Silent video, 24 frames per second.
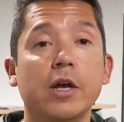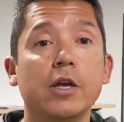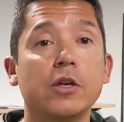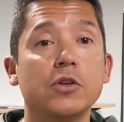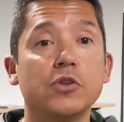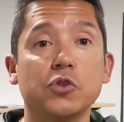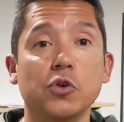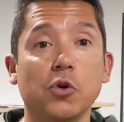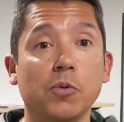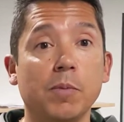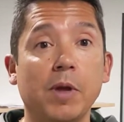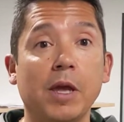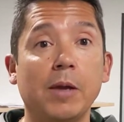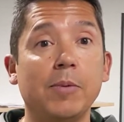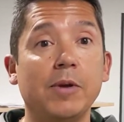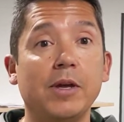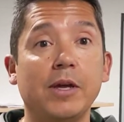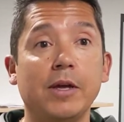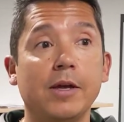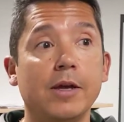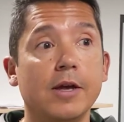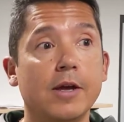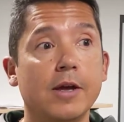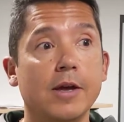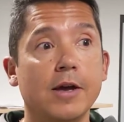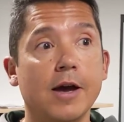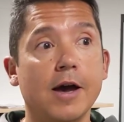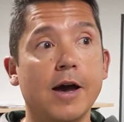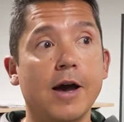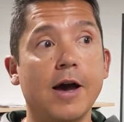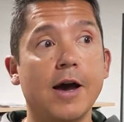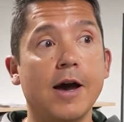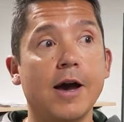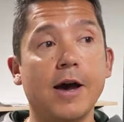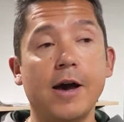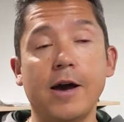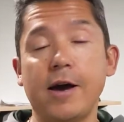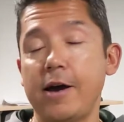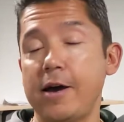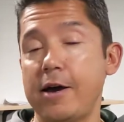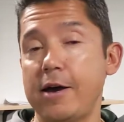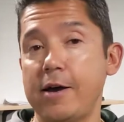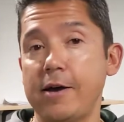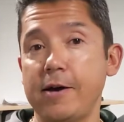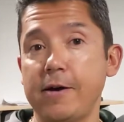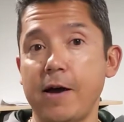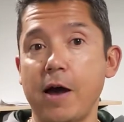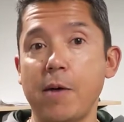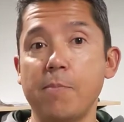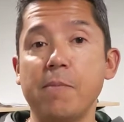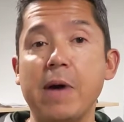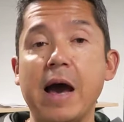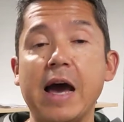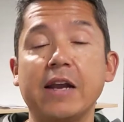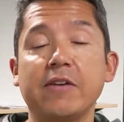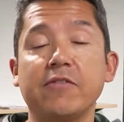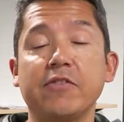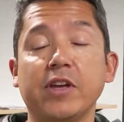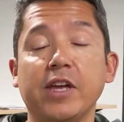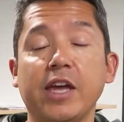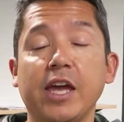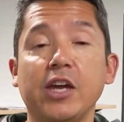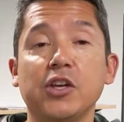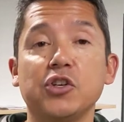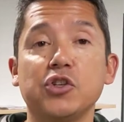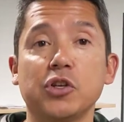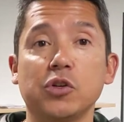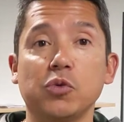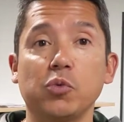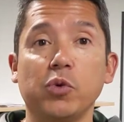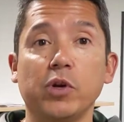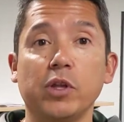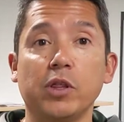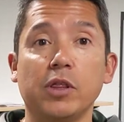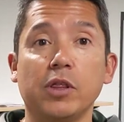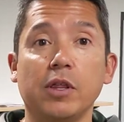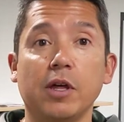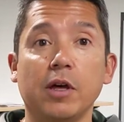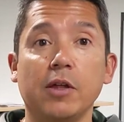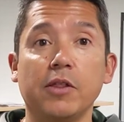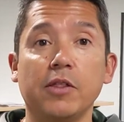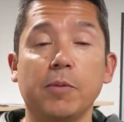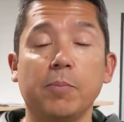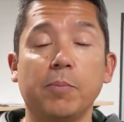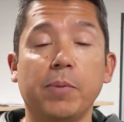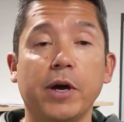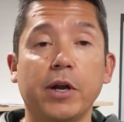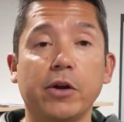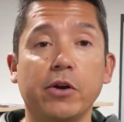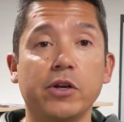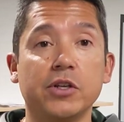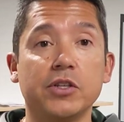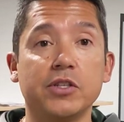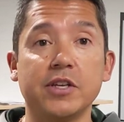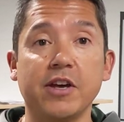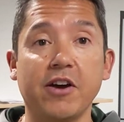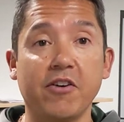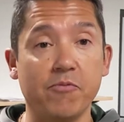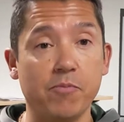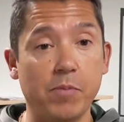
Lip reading: so maybe a modification with the putter itself,